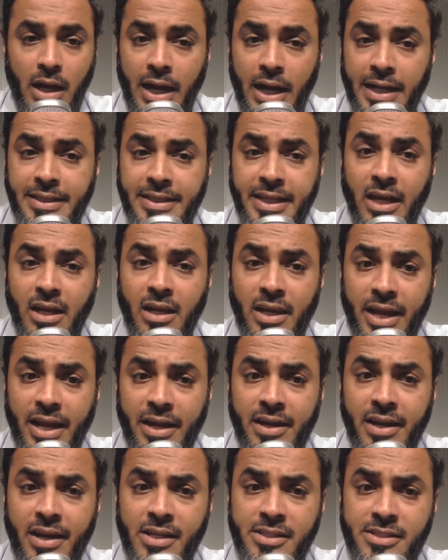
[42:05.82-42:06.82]
I think
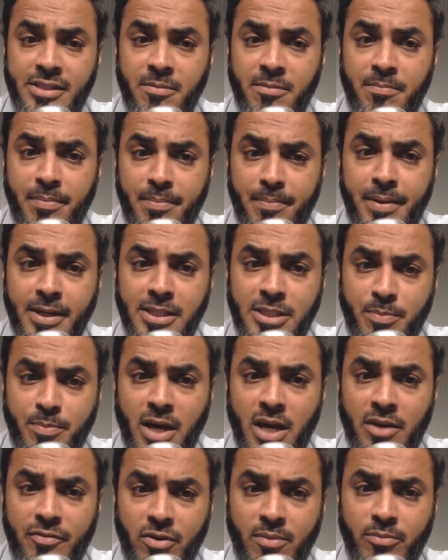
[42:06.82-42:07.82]
LinkedIn is the best
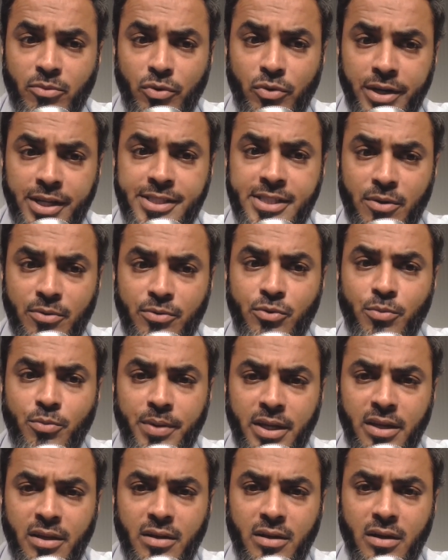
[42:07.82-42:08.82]
platform to reach out to
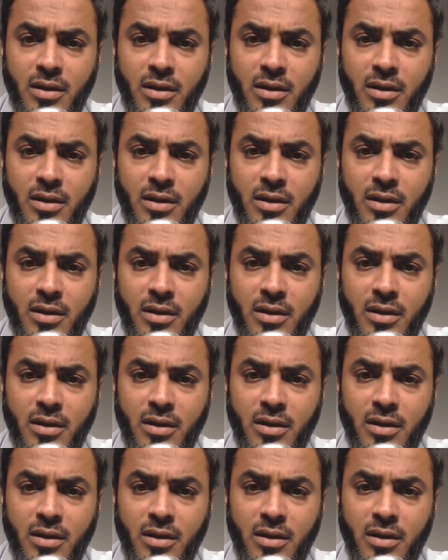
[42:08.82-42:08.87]
me.